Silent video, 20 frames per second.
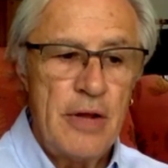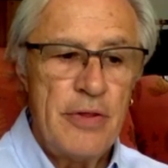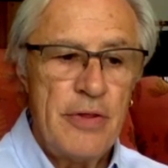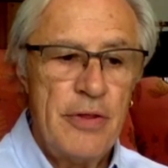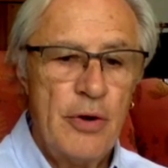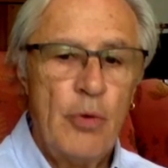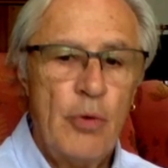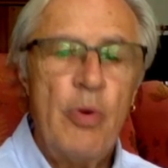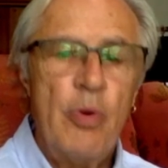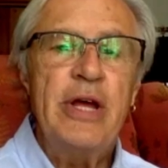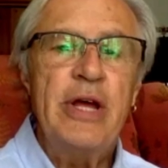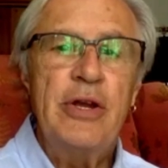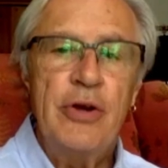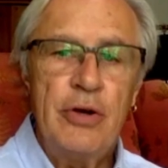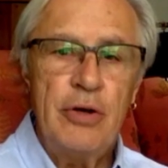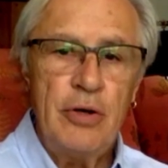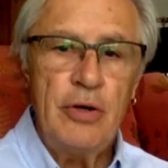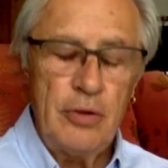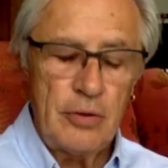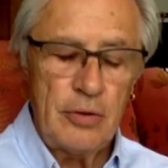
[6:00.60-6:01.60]
the
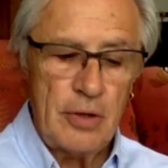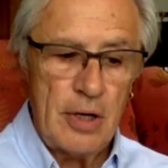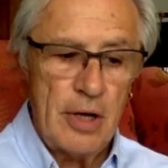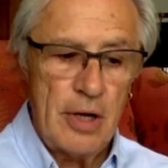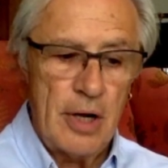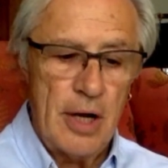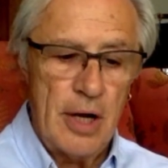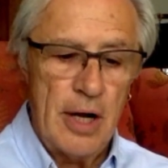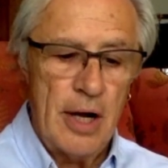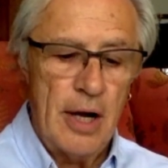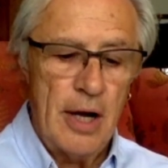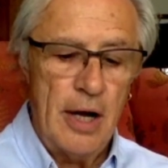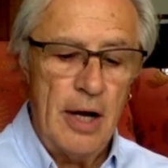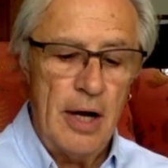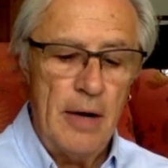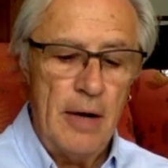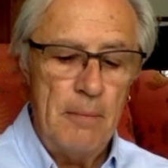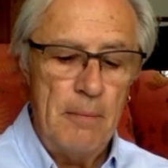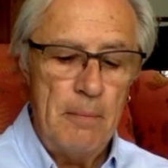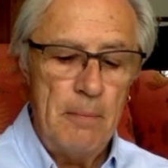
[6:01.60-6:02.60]
reader
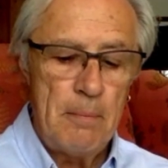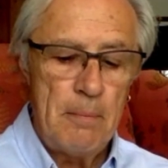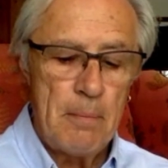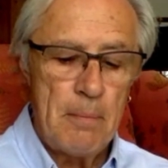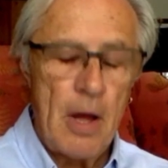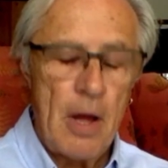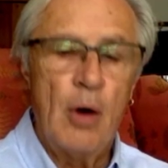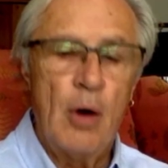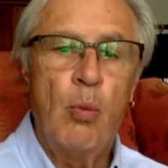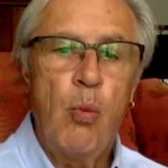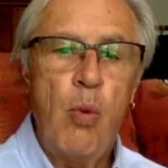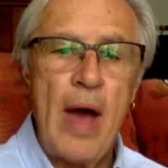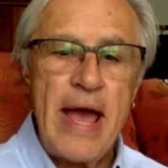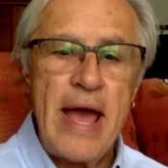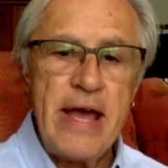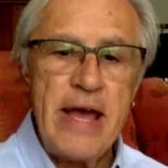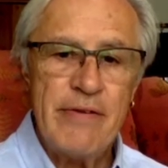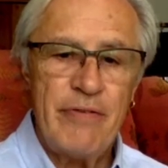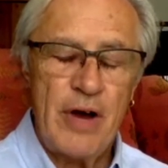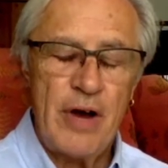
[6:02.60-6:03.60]
uh, a
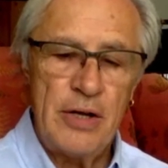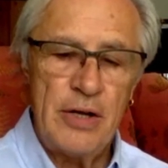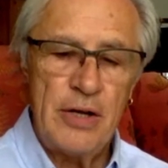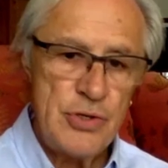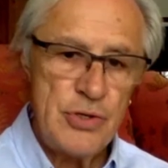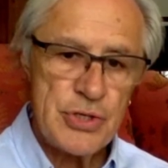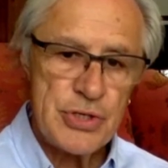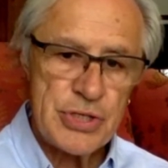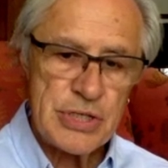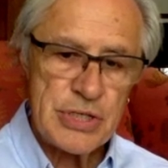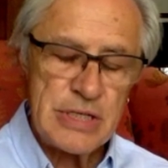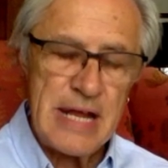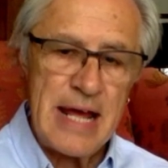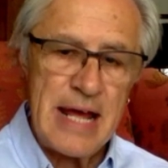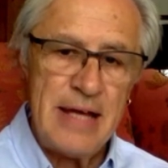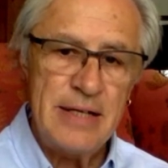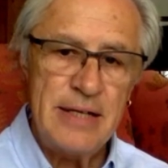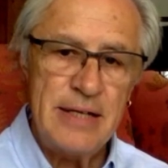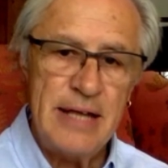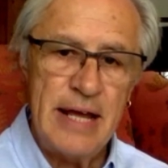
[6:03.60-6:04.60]
way of
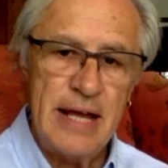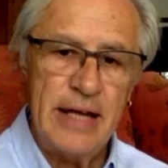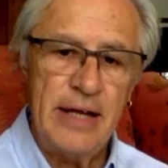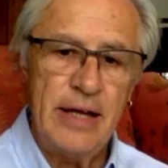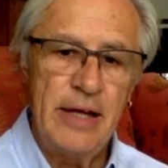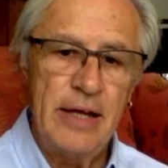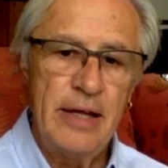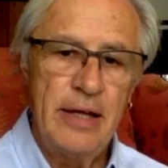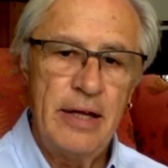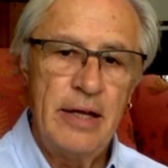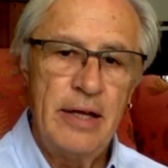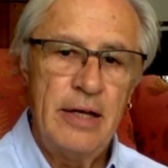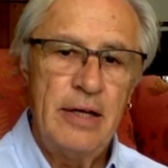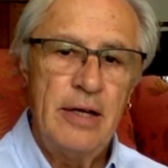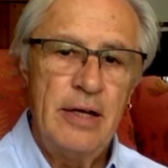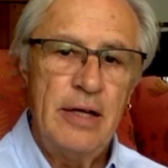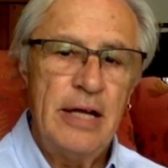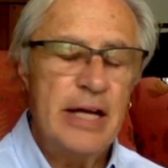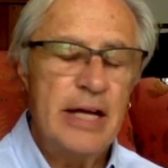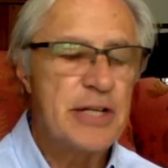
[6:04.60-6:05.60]
understanding
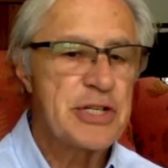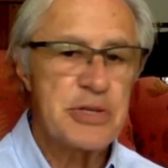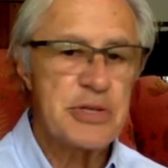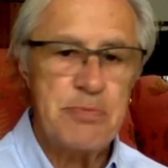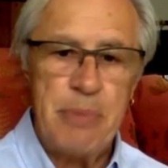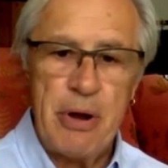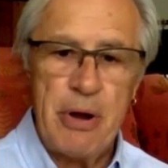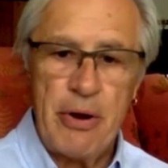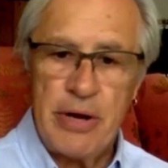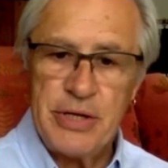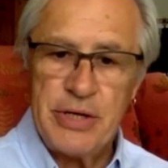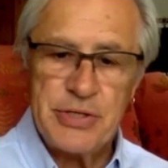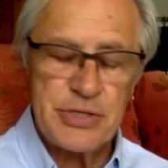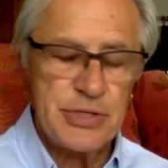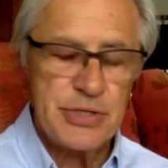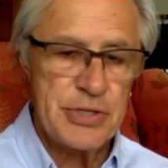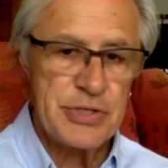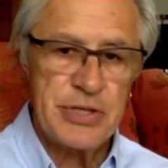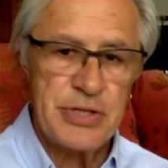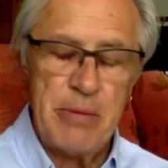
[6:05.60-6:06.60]

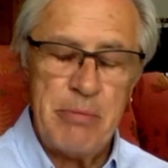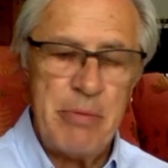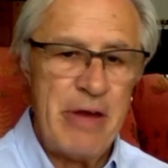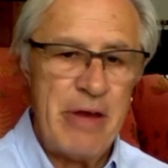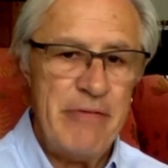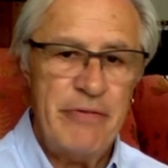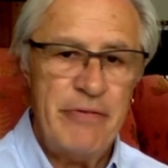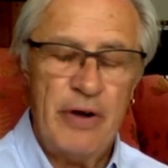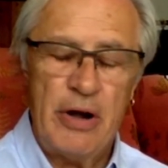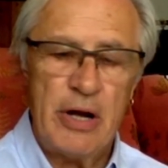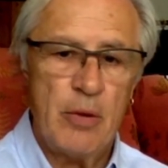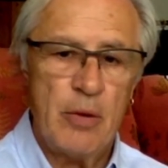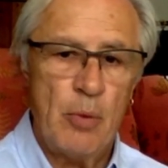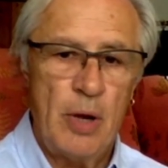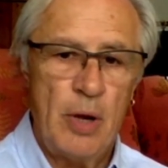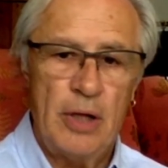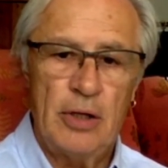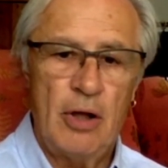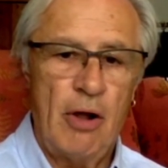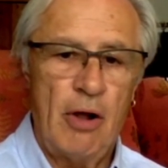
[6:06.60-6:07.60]
experiences that may very
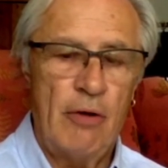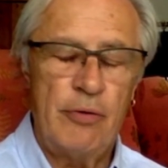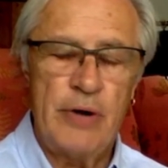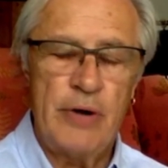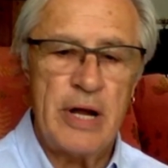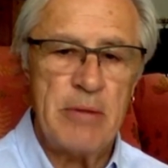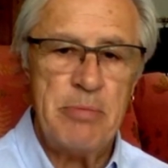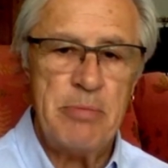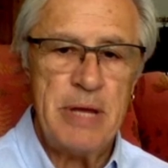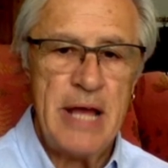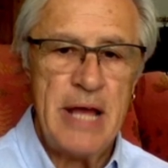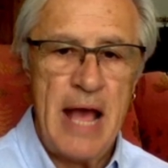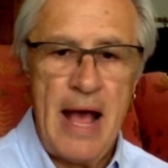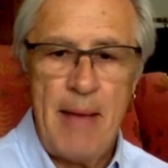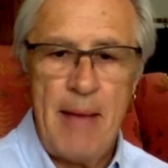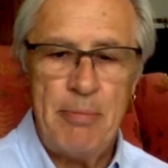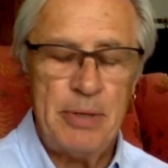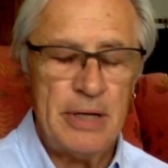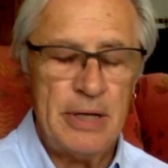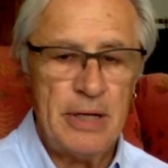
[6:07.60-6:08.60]
well already be
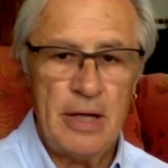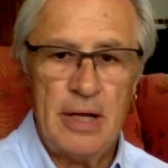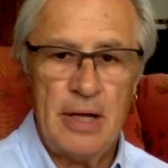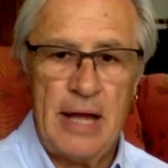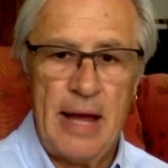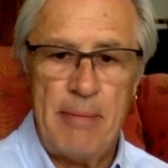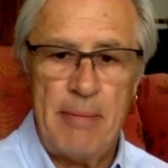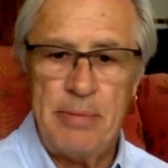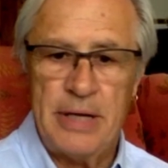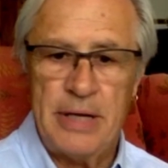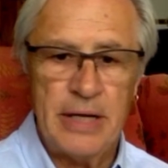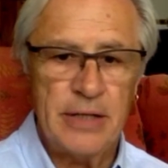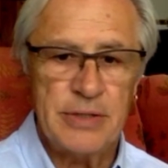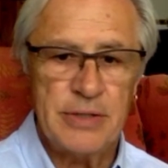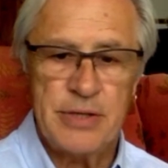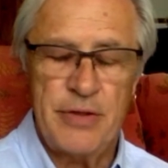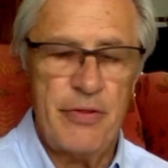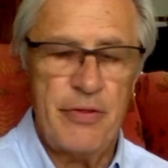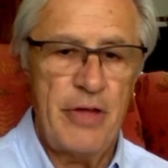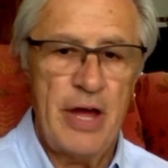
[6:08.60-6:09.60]
happen- happening
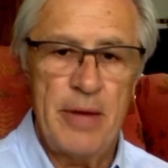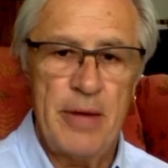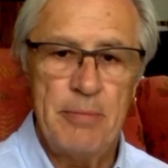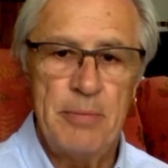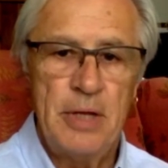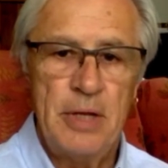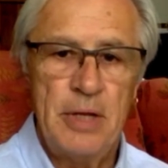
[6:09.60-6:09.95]
to them.